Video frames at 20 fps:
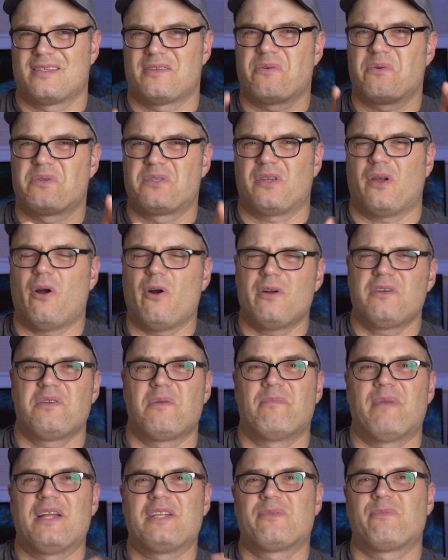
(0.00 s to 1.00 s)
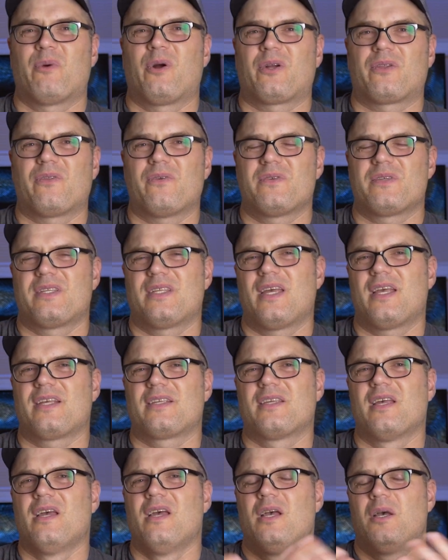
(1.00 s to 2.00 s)
So it's hard to benchmark those
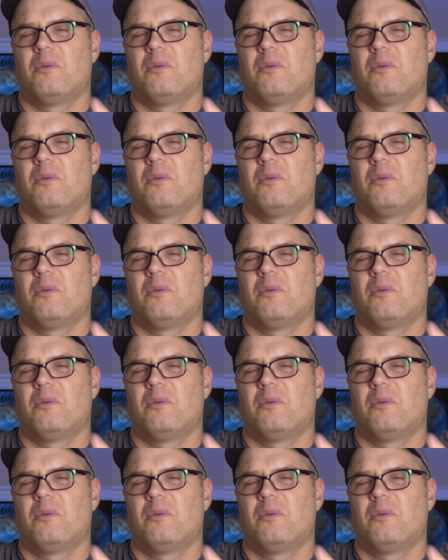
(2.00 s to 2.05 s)
things,